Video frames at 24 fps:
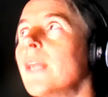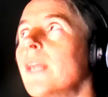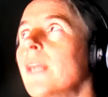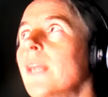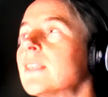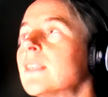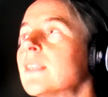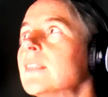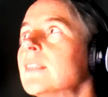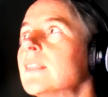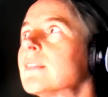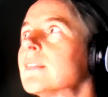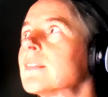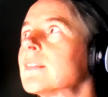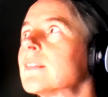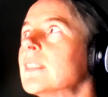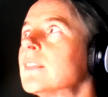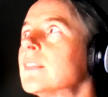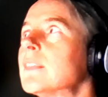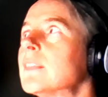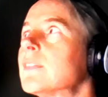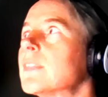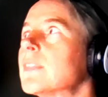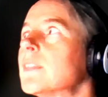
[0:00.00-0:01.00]

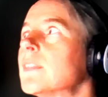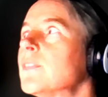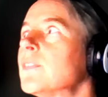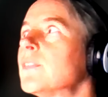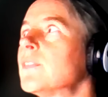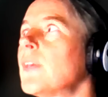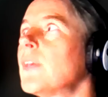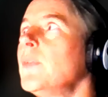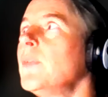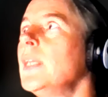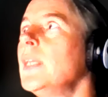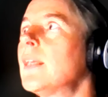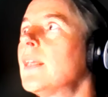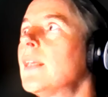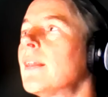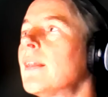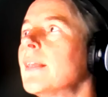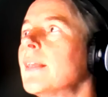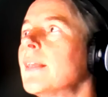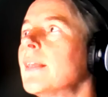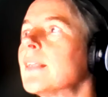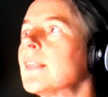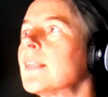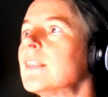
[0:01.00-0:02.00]
It's very
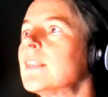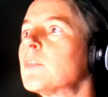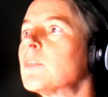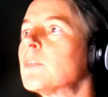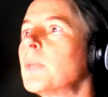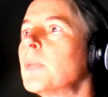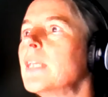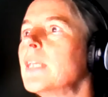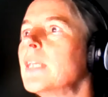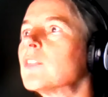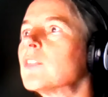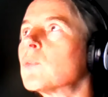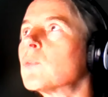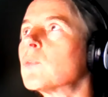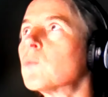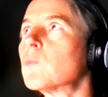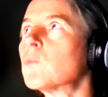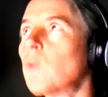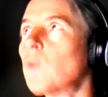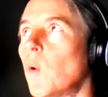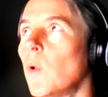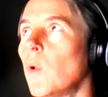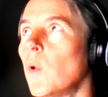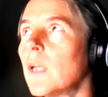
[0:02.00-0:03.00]
clear that this plays a
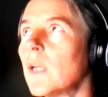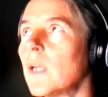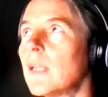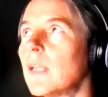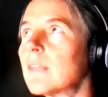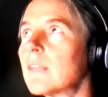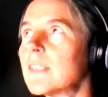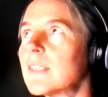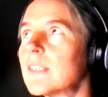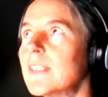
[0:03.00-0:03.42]
role. Let's say